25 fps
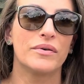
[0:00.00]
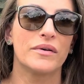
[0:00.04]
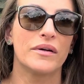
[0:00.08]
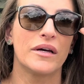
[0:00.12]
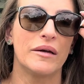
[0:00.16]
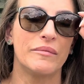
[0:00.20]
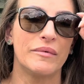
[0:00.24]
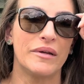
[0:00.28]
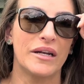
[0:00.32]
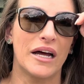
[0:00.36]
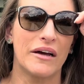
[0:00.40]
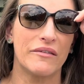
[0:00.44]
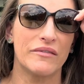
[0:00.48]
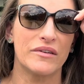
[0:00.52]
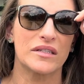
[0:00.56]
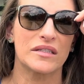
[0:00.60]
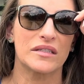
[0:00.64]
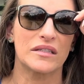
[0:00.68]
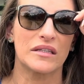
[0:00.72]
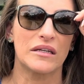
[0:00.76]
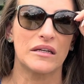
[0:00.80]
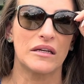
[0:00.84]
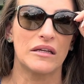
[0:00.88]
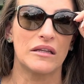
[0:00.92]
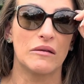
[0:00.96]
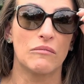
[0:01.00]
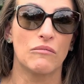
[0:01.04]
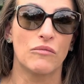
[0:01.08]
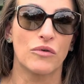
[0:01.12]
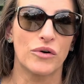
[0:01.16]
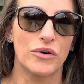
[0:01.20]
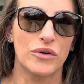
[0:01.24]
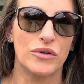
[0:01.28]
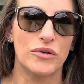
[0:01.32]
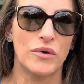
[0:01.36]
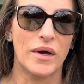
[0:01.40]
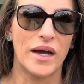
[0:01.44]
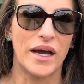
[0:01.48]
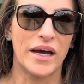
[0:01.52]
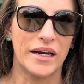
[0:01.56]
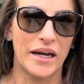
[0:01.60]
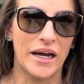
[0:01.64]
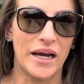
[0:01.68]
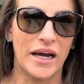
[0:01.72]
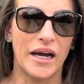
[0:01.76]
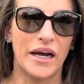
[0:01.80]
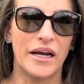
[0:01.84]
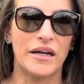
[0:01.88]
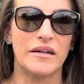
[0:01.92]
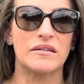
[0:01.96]
I mean, obviously, the more you add
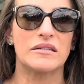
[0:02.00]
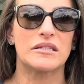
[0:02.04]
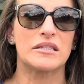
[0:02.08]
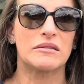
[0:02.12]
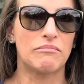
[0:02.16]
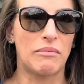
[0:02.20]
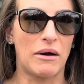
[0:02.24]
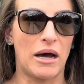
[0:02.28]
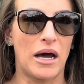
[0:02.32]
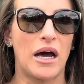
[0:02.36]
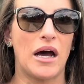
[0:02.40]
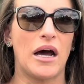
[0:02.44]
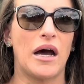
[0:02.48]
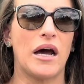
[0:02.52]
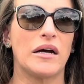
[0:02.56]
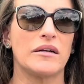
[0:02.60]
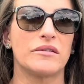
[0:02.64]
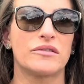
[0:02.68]
on spa,